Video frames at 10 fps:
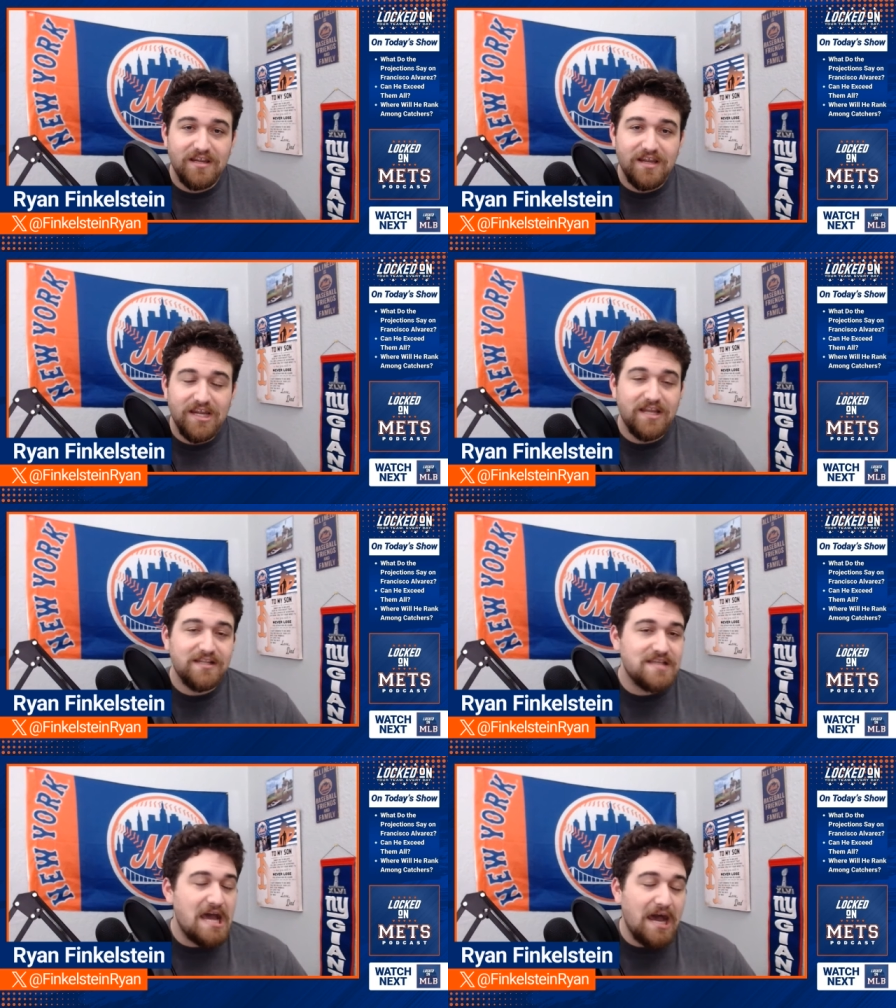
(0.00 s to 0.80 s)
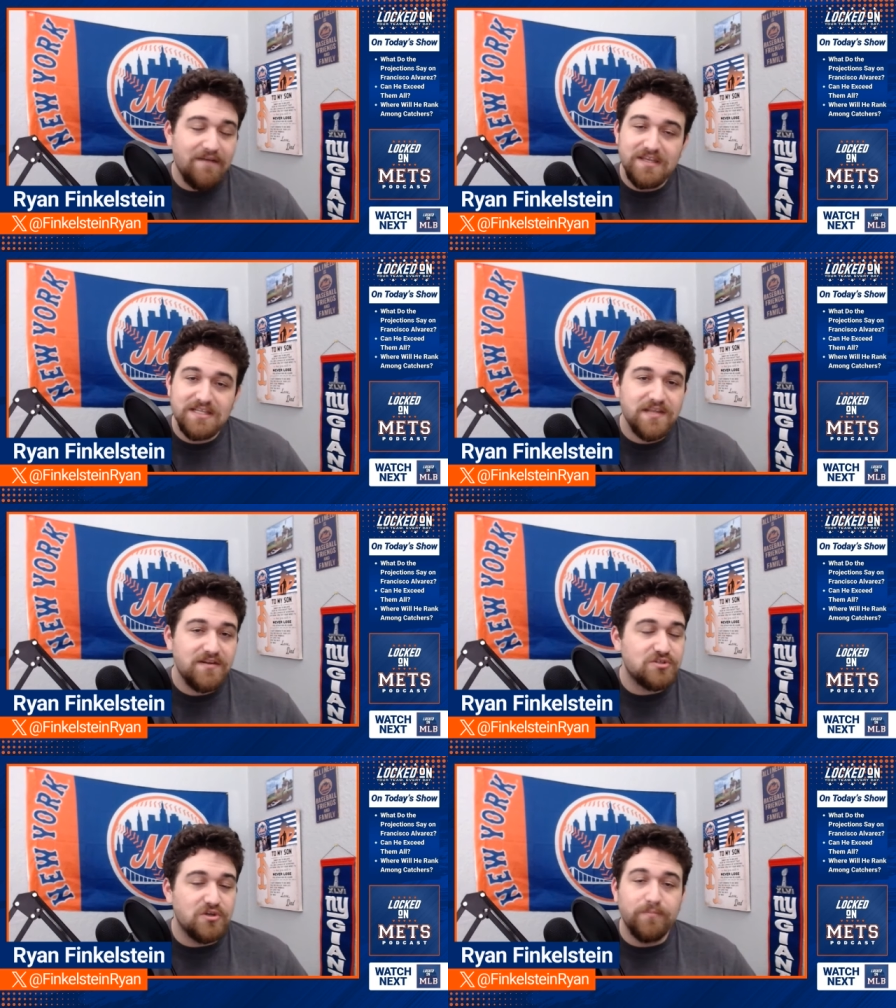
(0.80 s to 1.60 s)
And obviously,
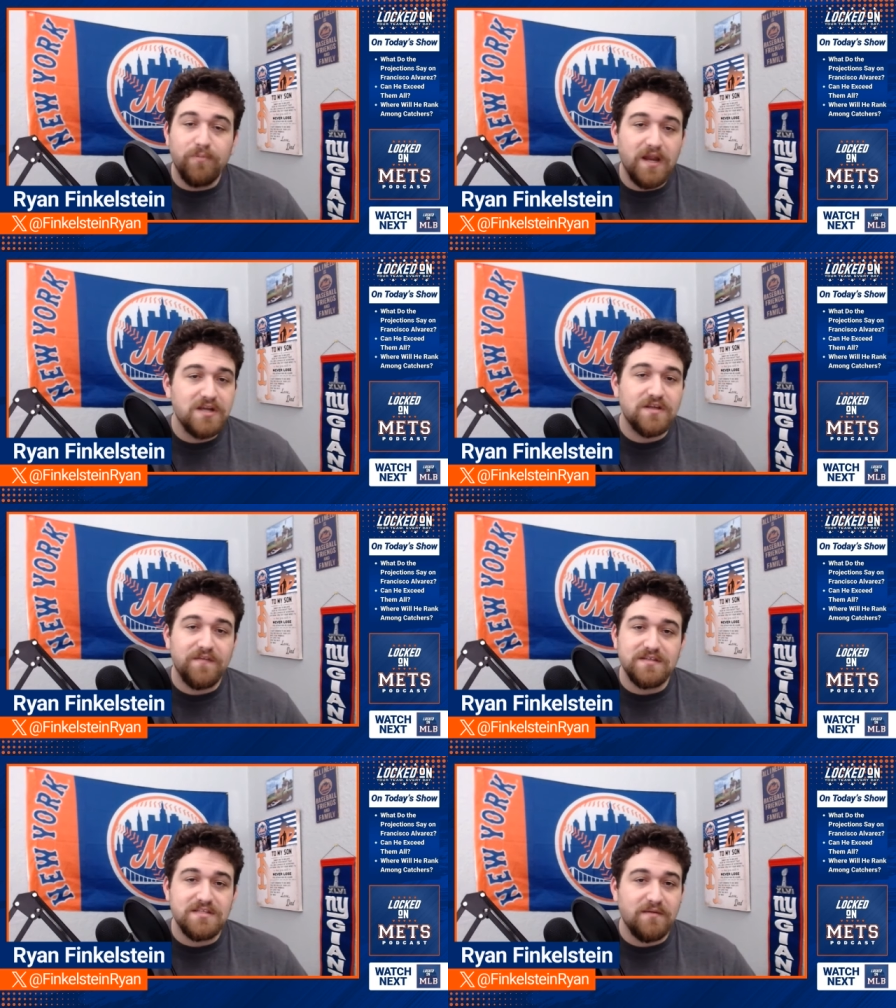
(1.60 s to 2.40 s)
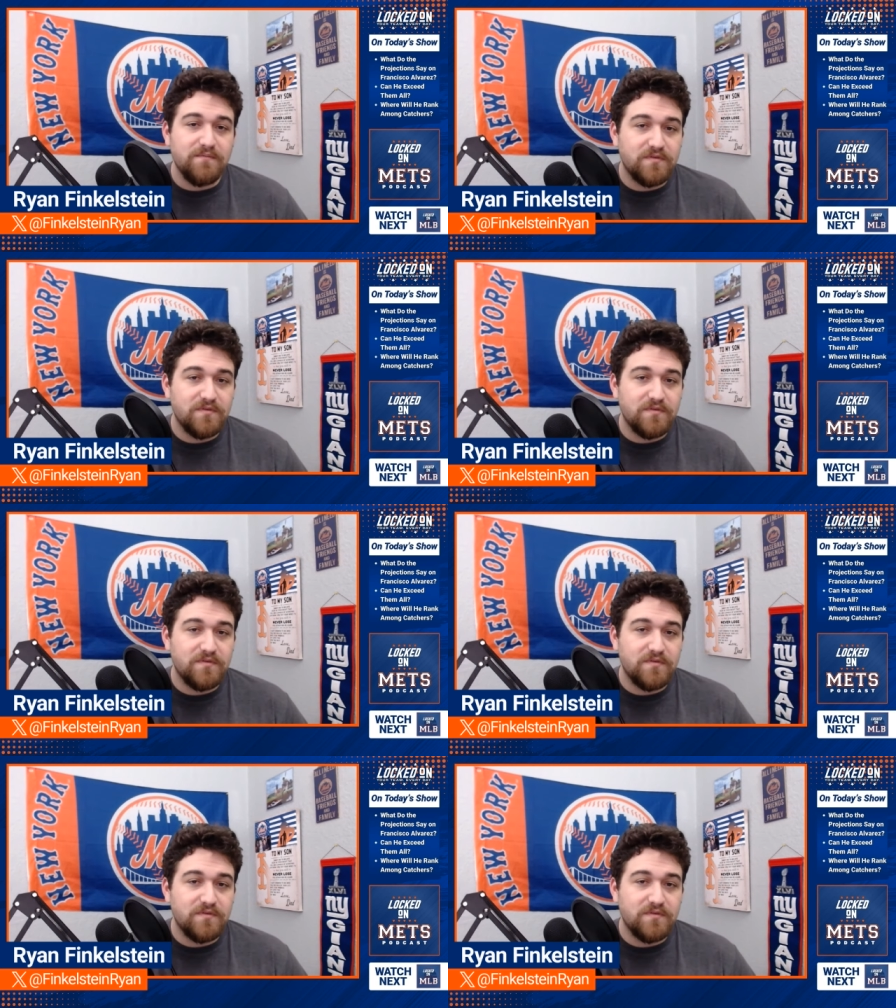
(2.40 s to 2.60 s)
there's good players on this team.